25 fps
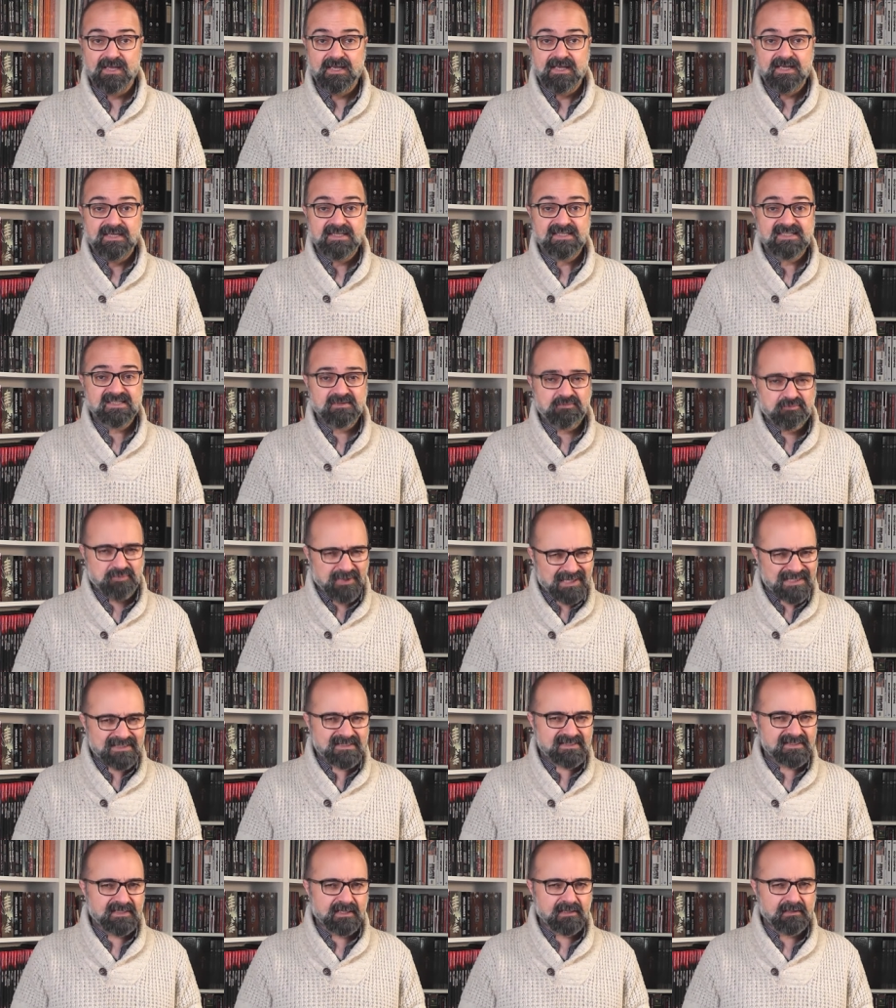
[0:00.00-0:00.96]
Split
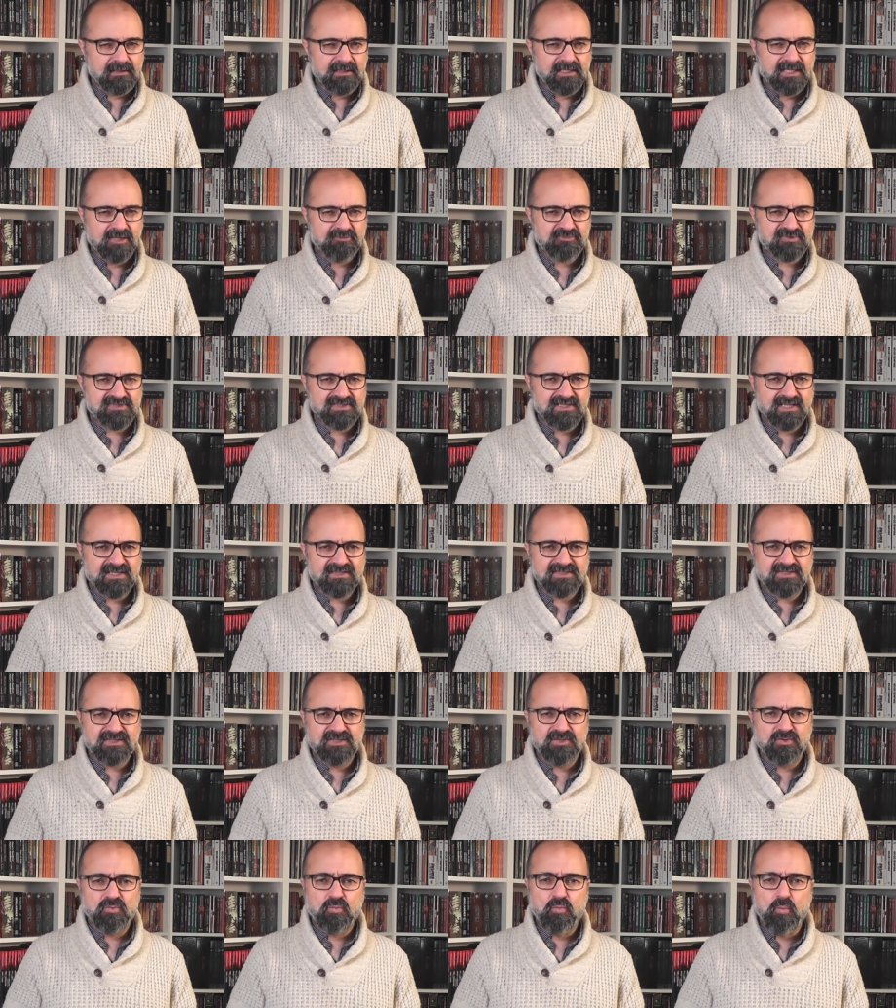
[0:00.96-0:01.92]
Second Leaps lets
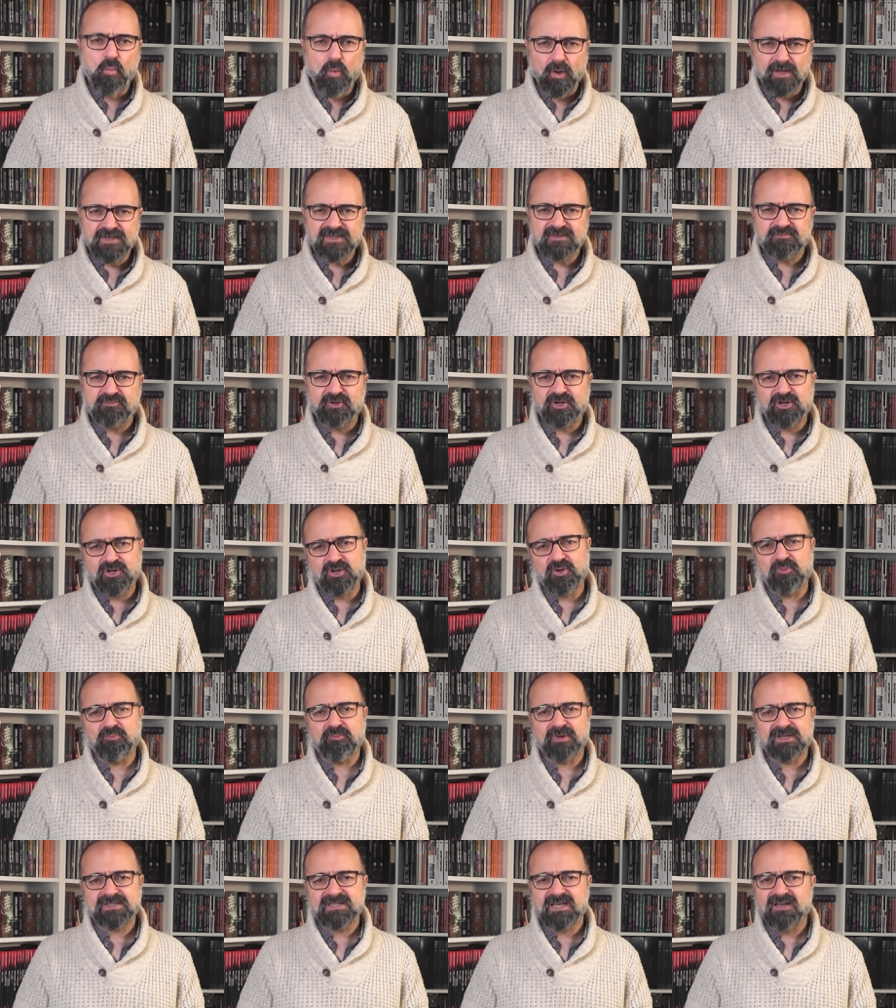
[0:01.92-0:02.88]
you once per
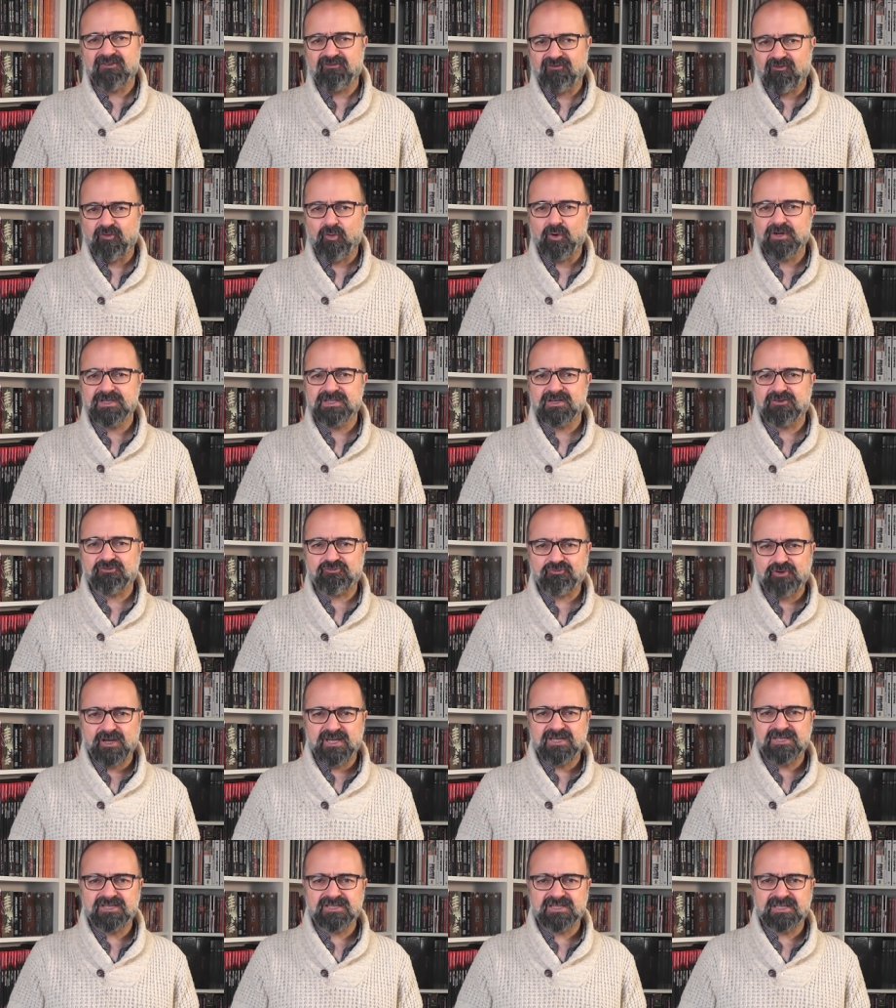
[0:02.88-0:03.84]
combat avoid a
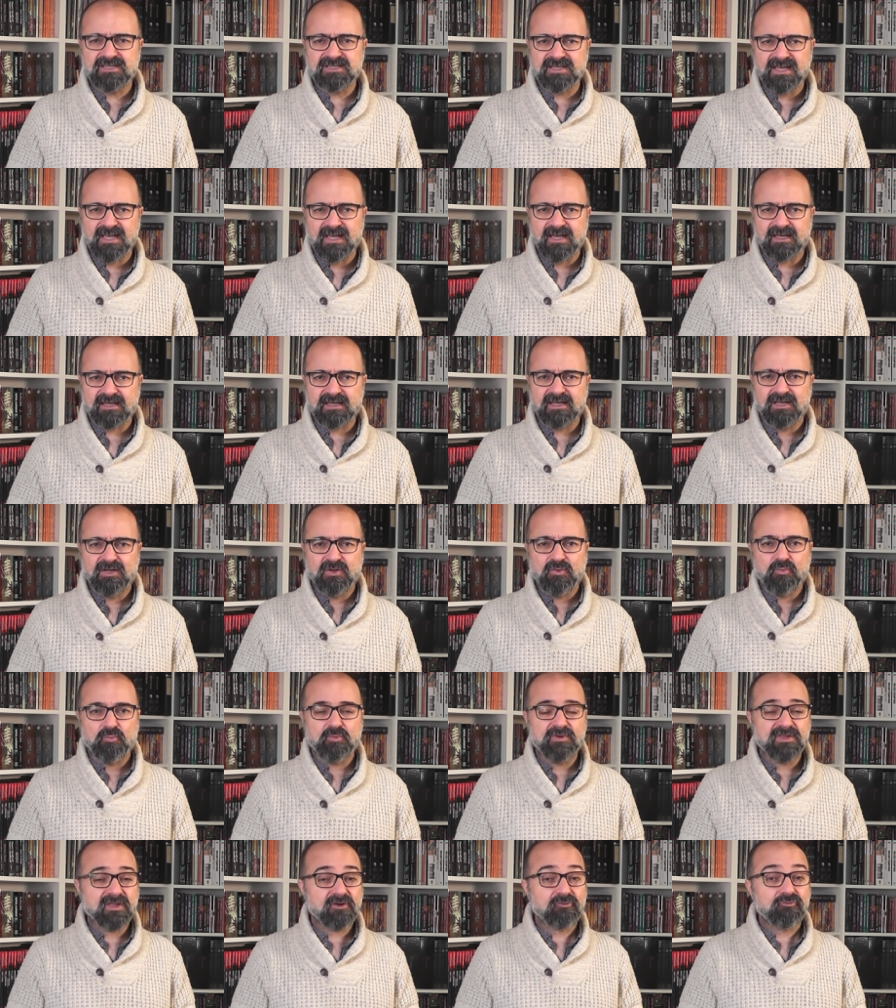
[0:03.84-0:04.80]
ranged attack
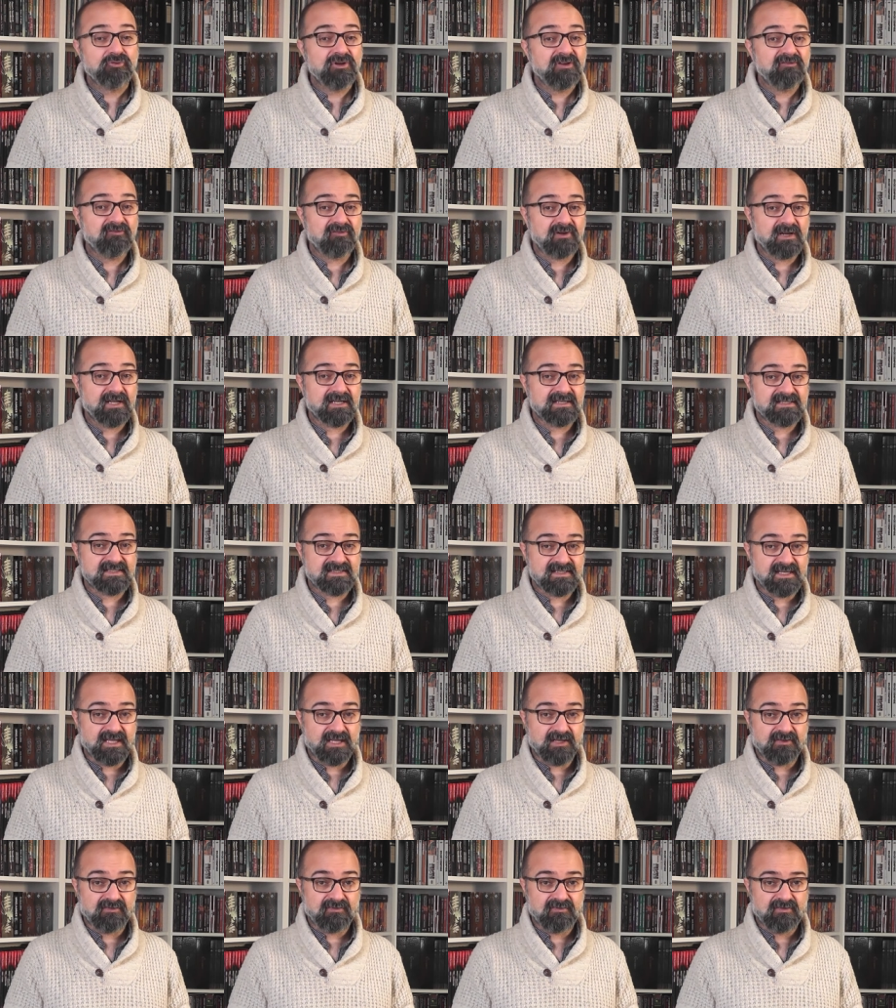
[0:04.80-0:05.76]
with a reflex
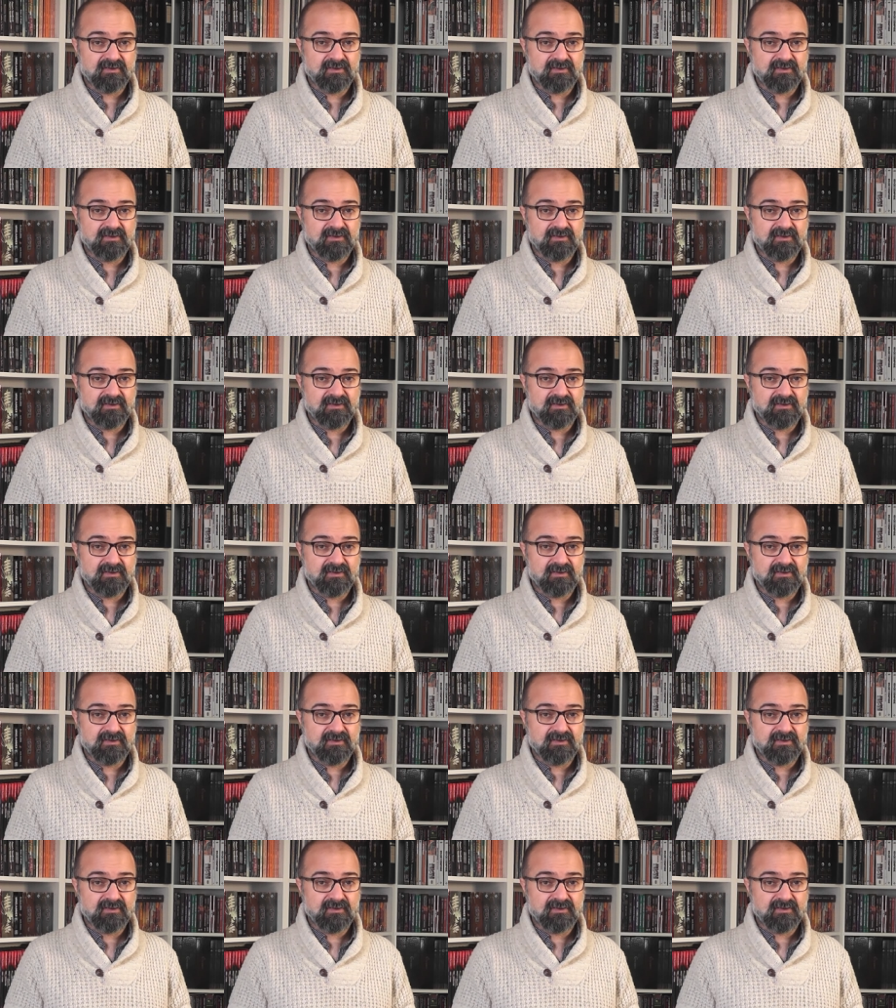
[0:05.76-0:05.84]
save.